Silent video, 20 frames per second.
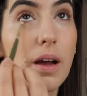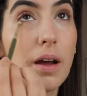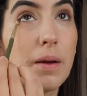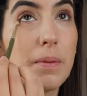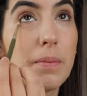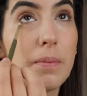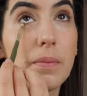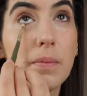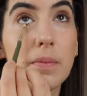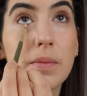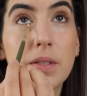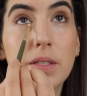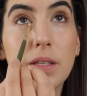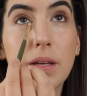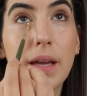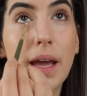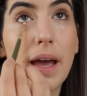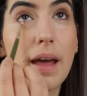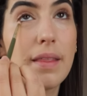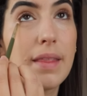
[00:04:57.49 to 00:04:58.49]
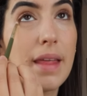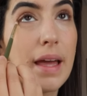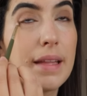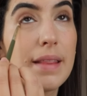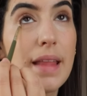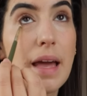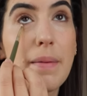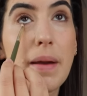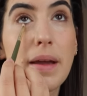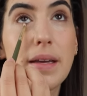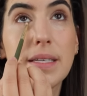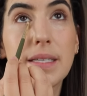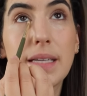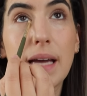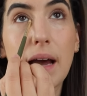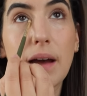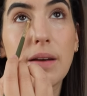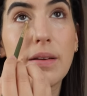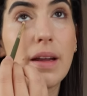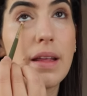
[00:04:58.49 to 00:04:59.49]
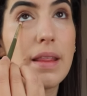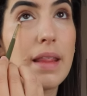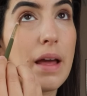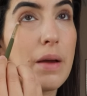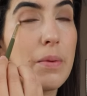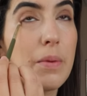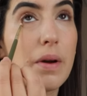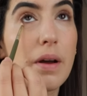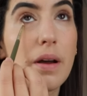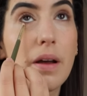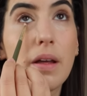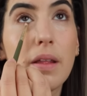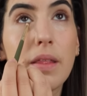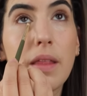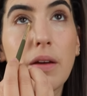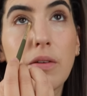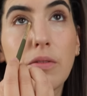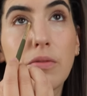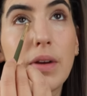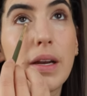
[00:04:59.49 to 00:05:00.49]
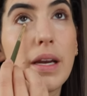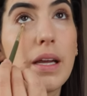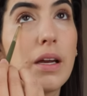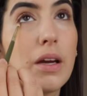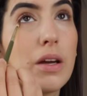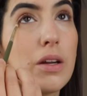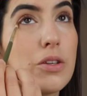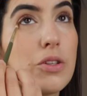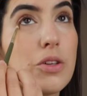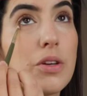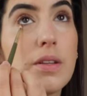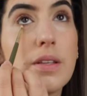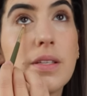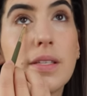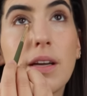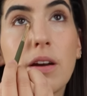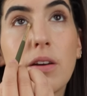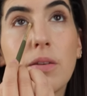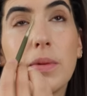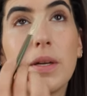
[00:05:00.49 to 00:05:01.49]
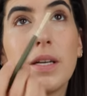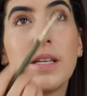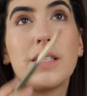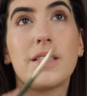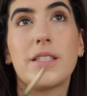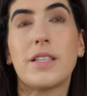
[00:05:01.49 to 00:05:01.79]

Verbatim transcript: Um, so yeah, they, they made it down and they were they were really good during the ceremony and